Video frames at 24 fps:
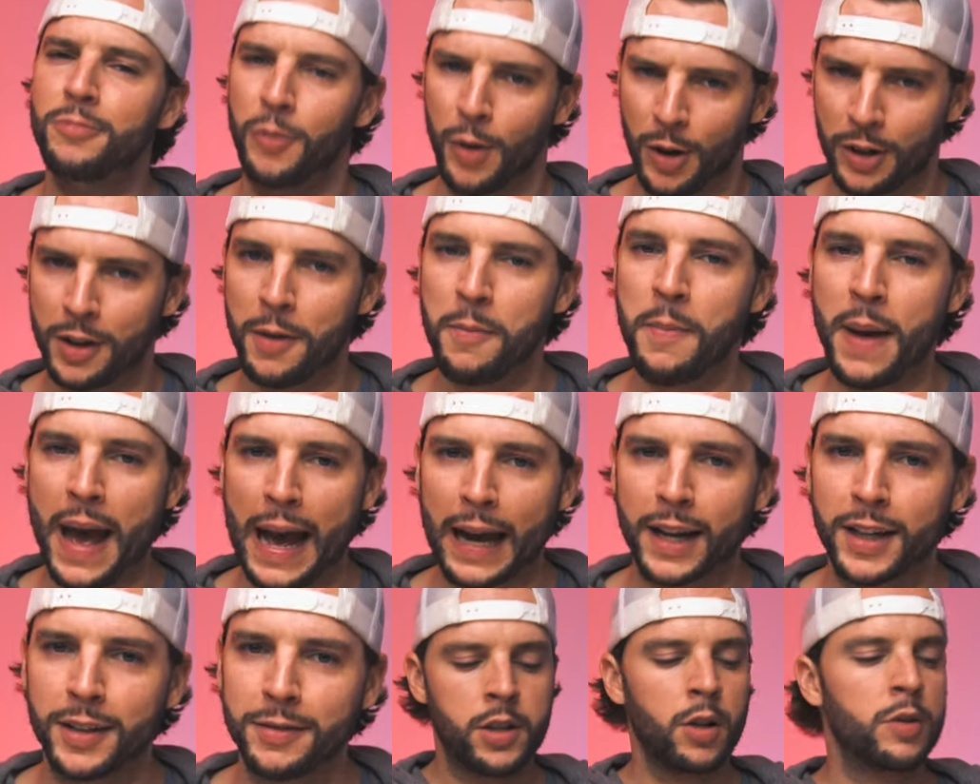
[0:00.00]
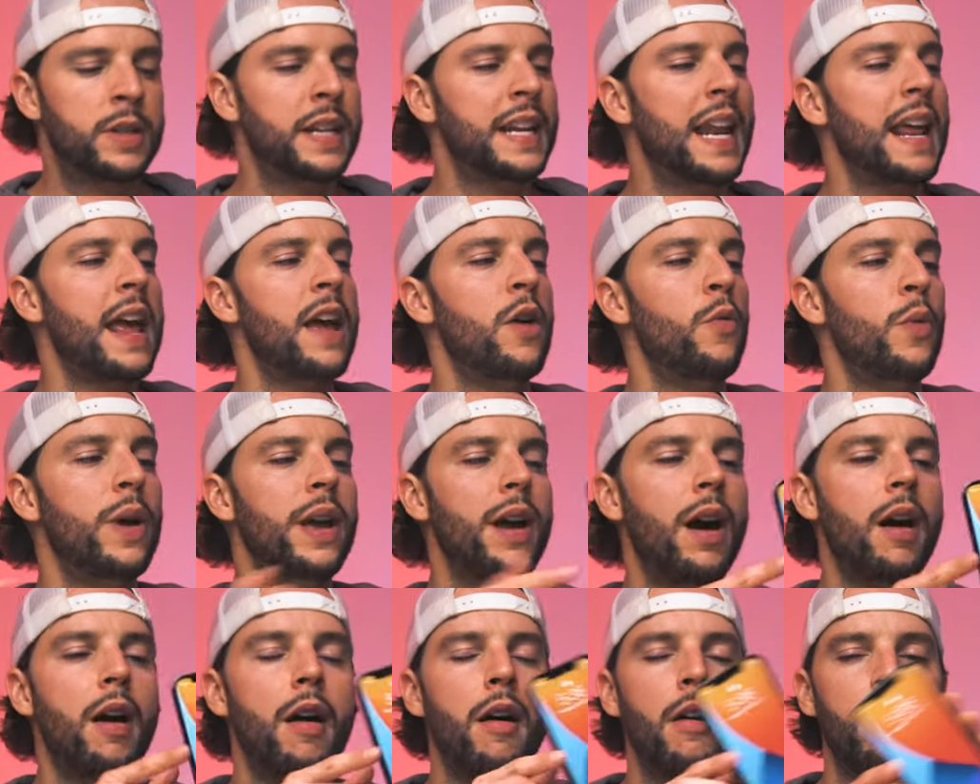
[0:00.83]
welcome back. So today
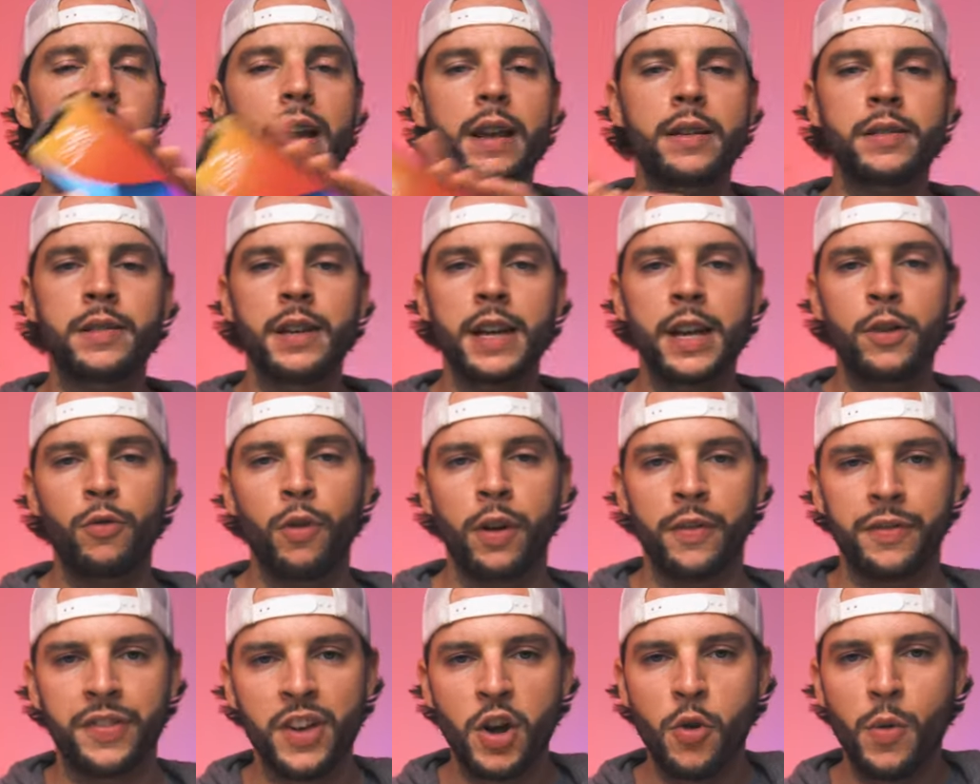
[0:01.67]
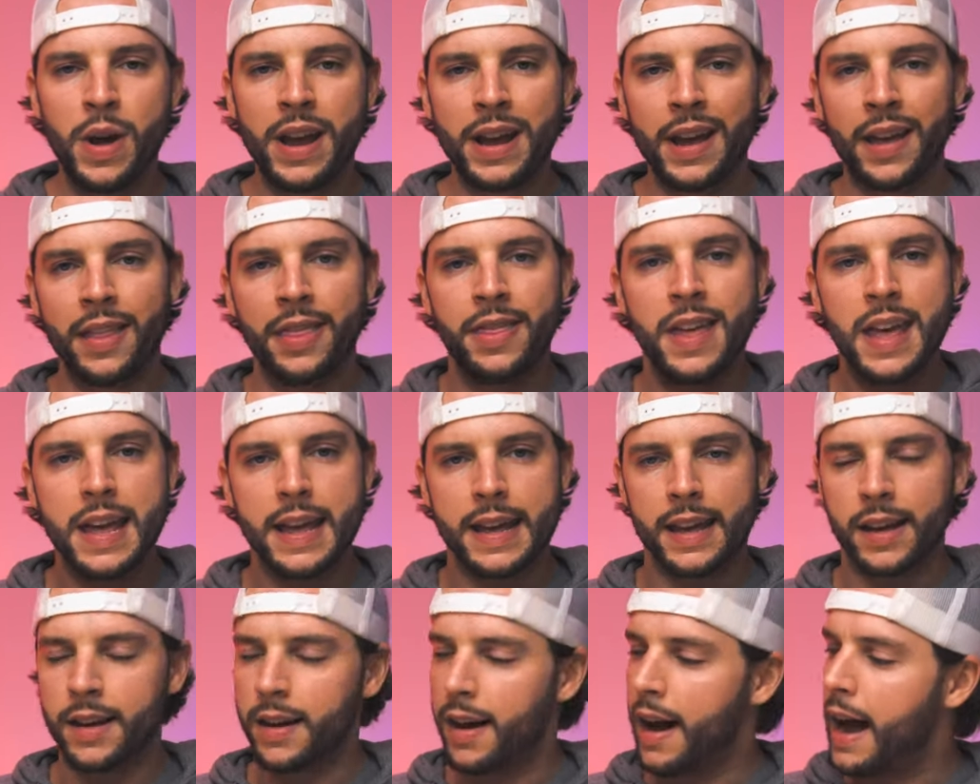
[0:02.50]
we are indeed reviewing
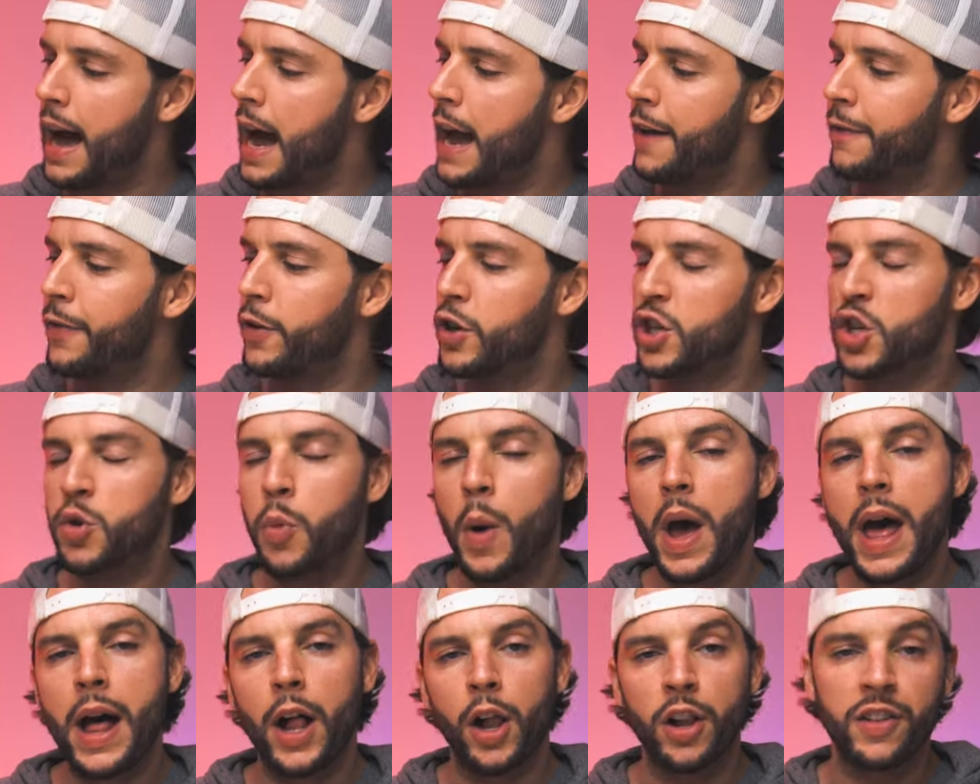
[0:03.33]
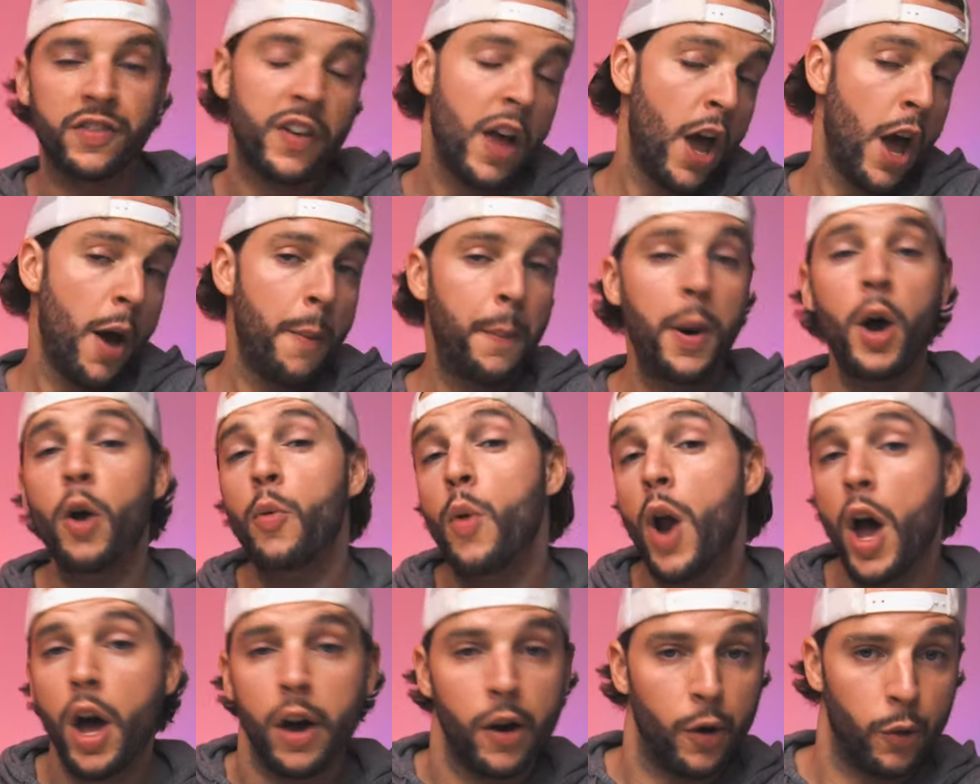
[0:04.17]
the iPhone 12
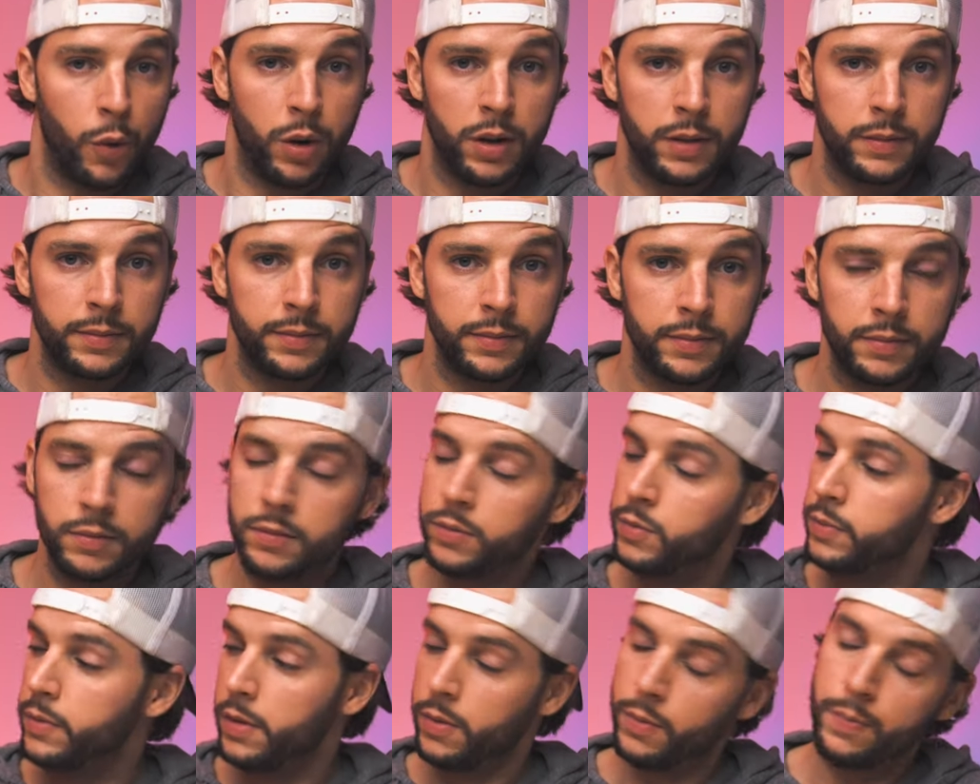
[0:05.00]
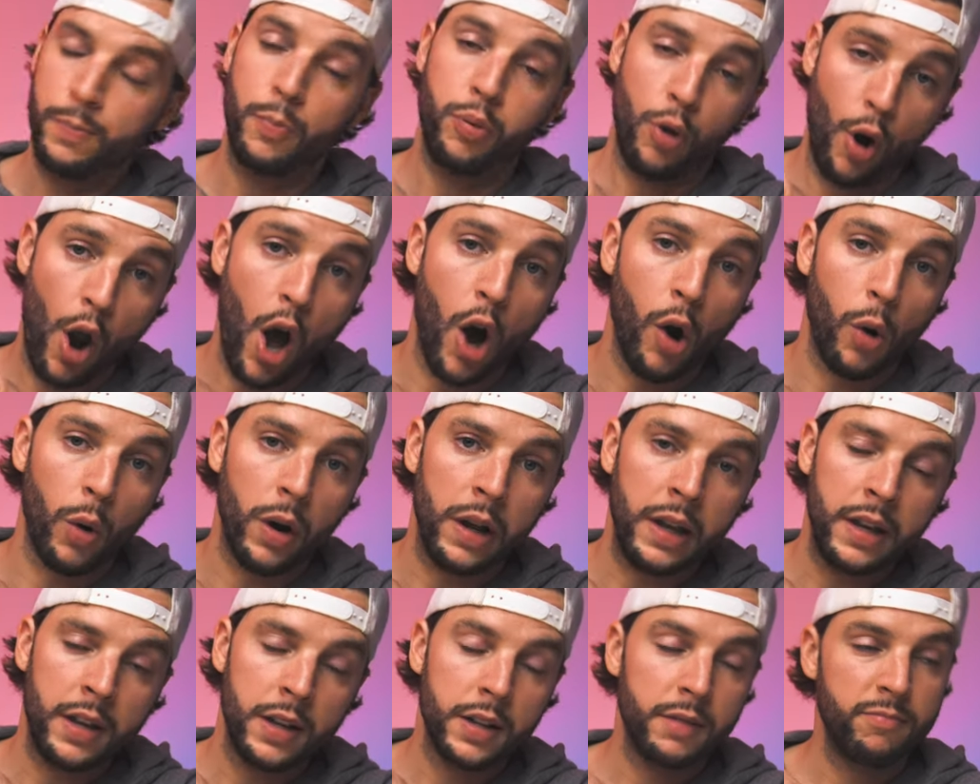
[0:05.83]
Pro.
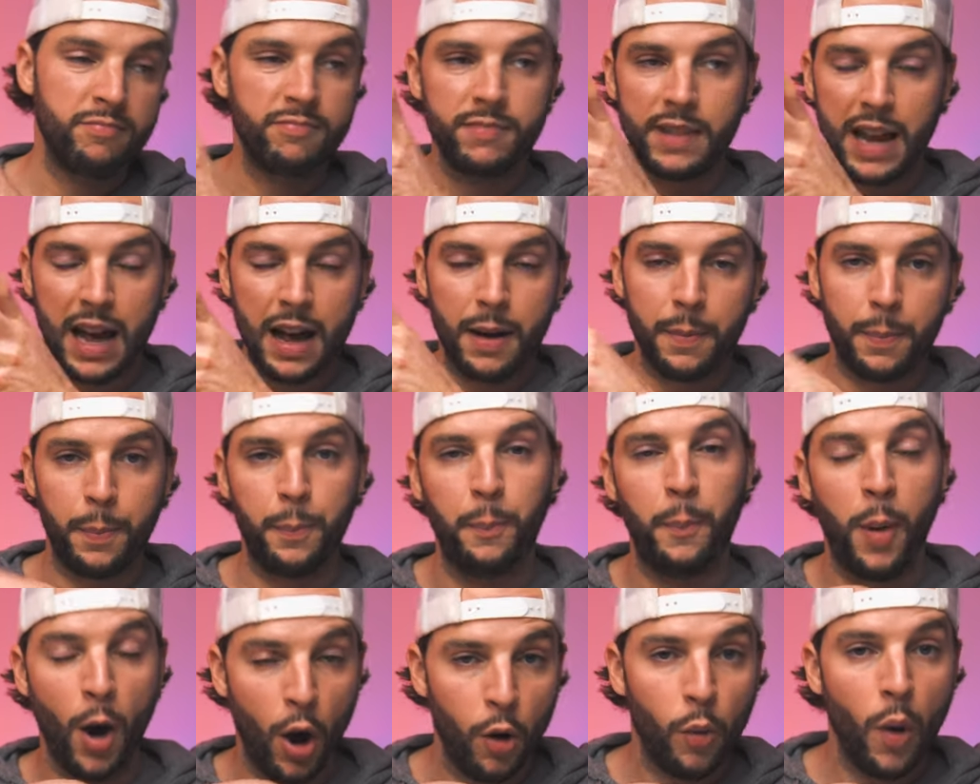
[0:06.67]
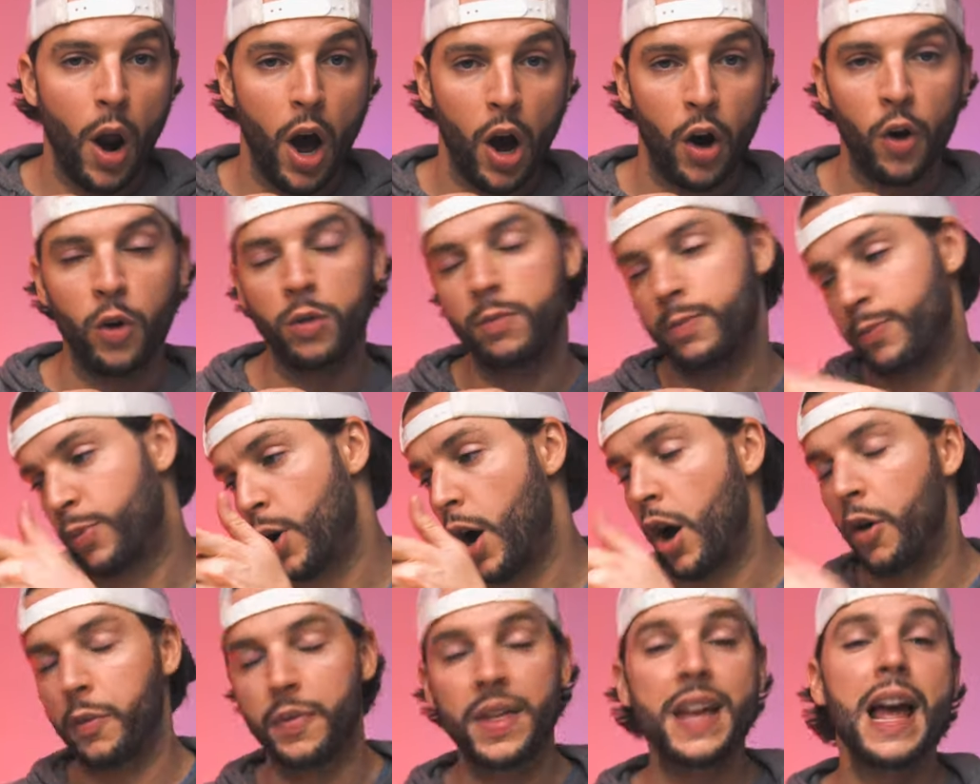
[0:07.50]
Pro, not Pro,
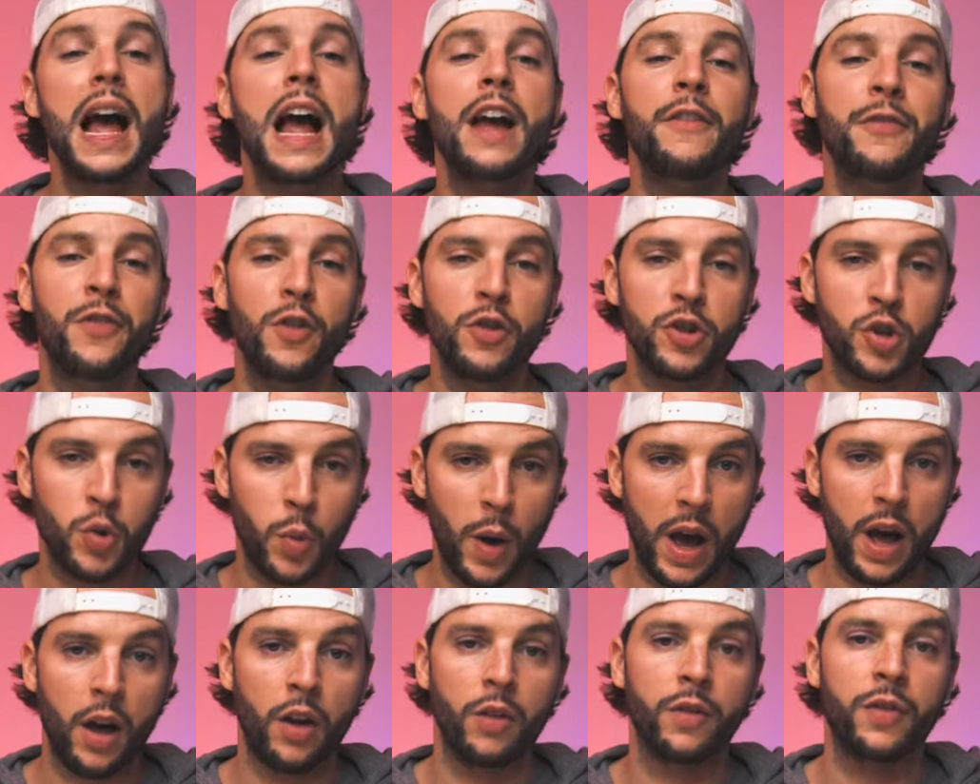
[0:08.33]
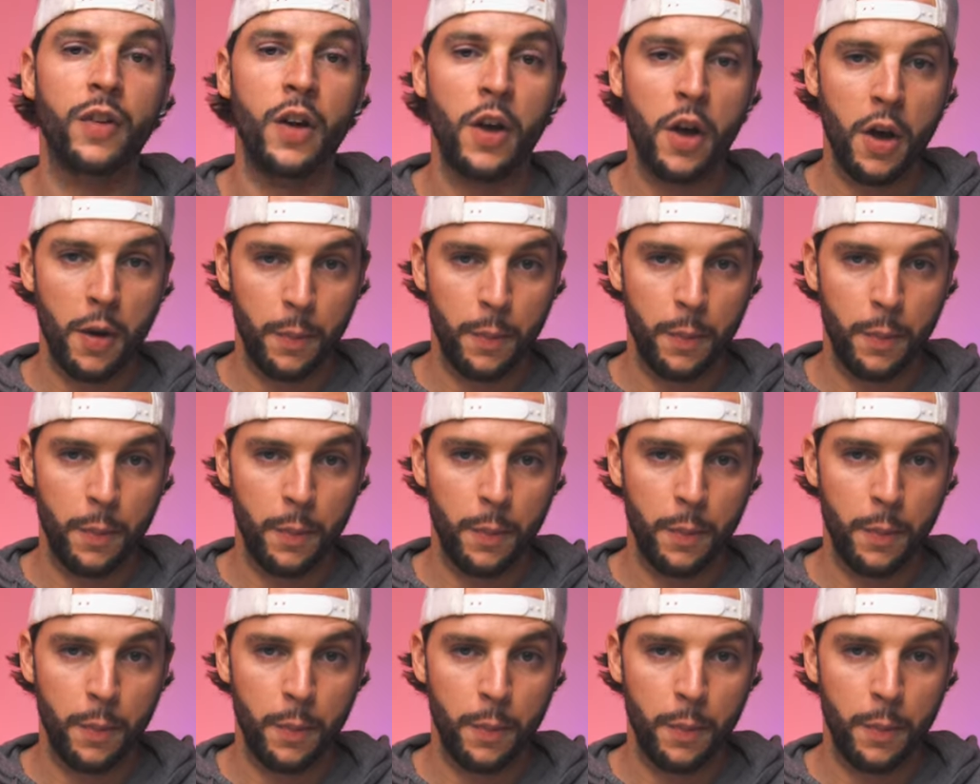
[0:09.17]
Pro. The iPhone 12